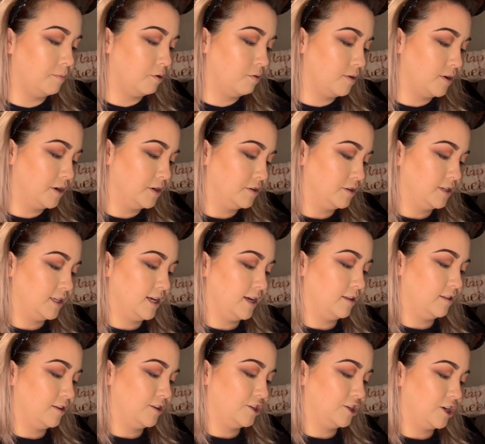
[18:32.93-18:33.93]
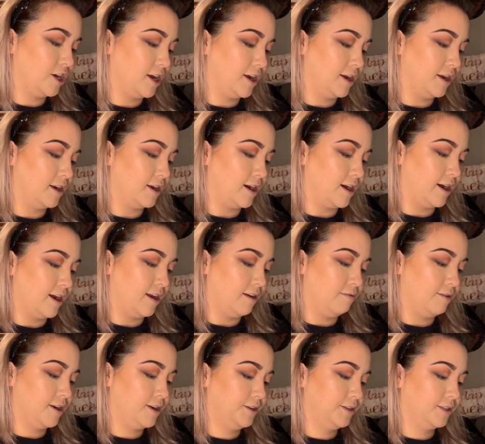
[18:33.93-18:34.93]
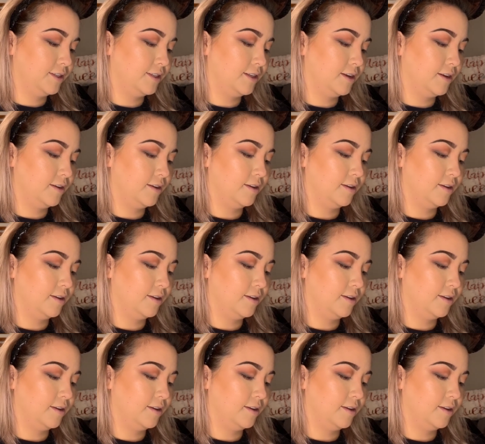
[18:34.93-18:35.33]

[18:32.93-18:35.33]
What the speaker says: going to take the shade Iris,